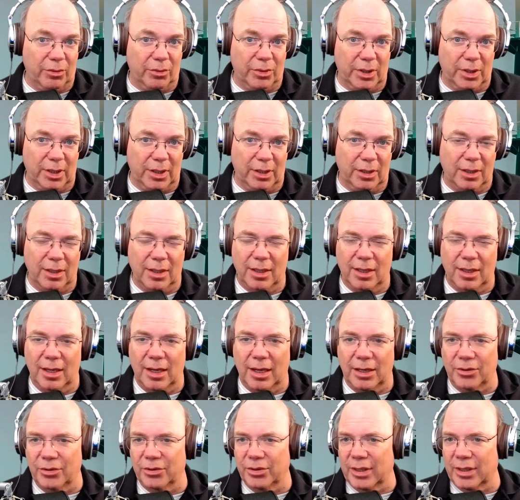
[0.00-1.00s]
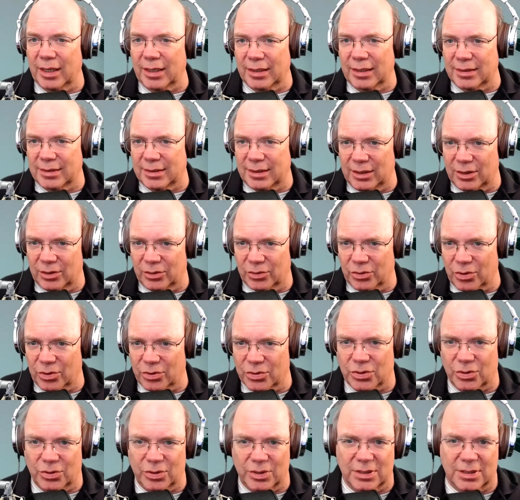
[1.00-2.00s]
Okay. And you're not a
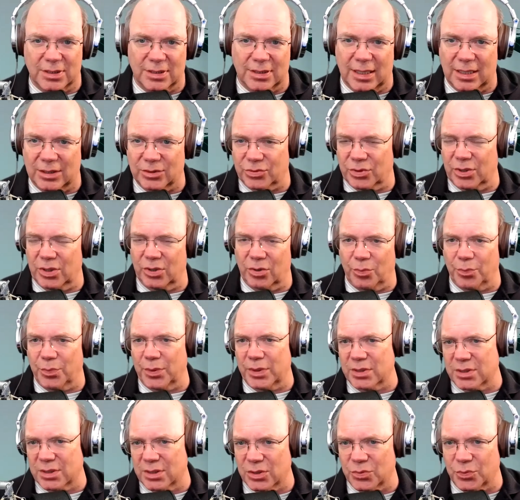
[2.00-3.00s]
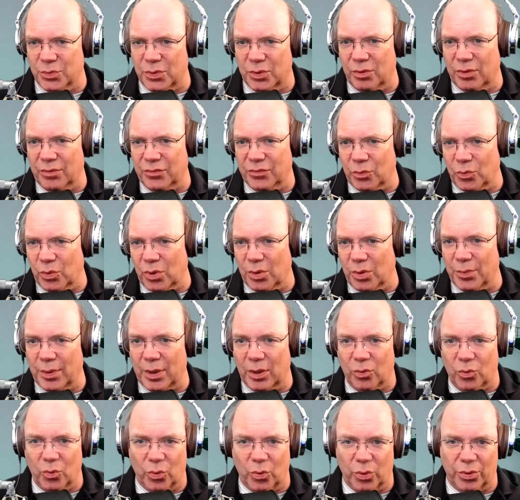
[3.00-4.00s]
dealer, so this is not trade or business. We don't have to worry
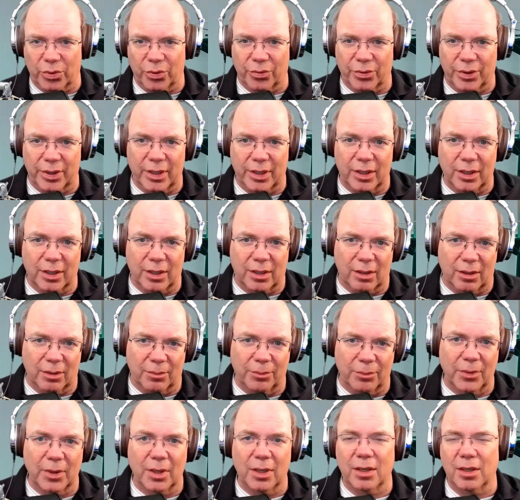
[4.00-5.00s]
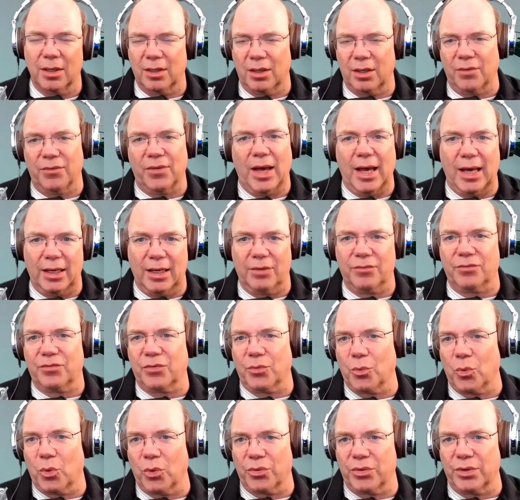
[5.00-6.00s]
about ordinary income. You've had it
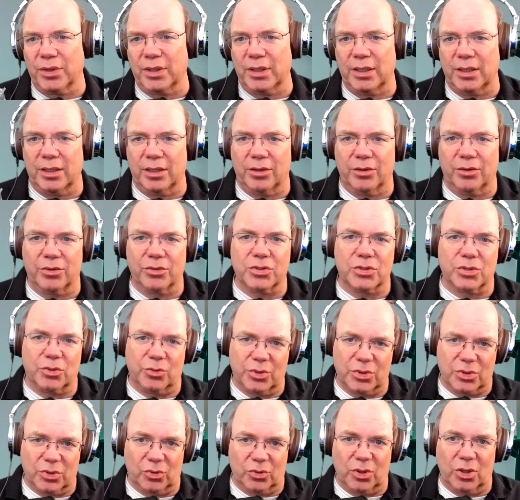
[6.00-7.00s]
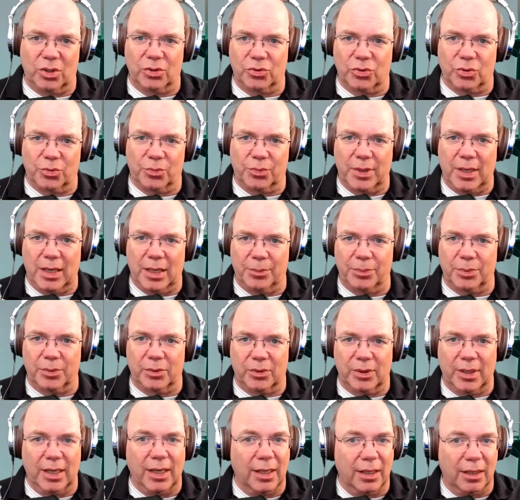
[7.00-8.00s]
for more than a year, so it's long-term
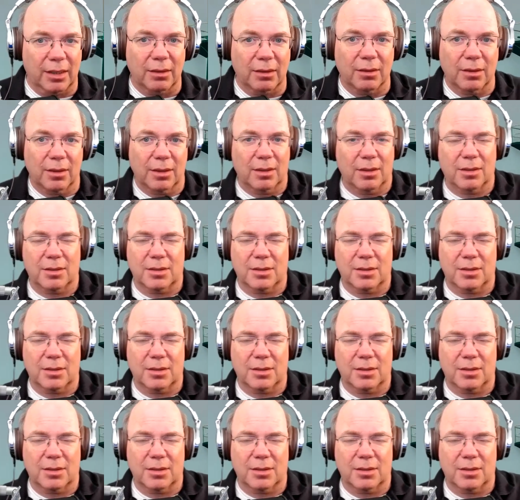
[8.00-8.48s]
capital gain.